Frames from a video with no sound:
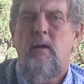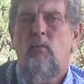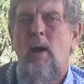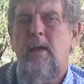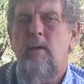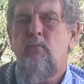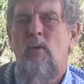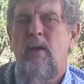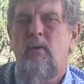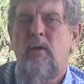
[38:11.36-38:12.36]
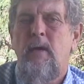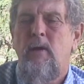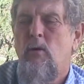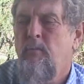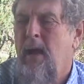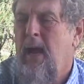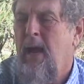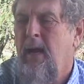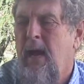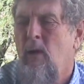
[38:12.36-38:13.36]
Rocky Point or Keno
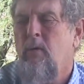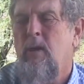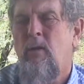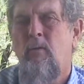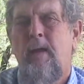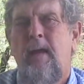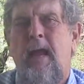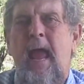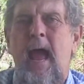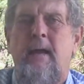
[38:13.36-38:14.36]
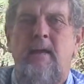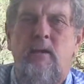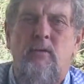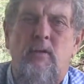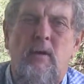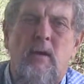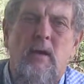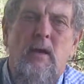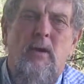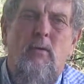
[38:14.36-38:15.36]
Bay. How can you eat a cactus
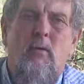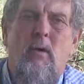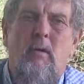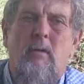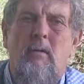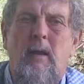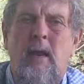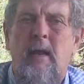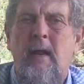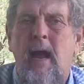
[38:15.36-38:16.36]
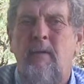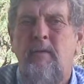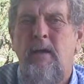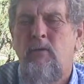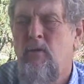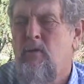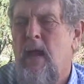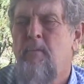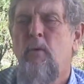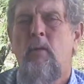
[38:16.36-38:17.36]
or an agave as a
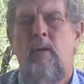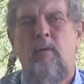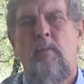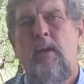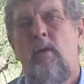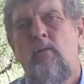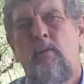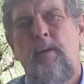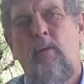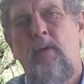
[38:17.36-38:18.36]
staple? Everyone knows about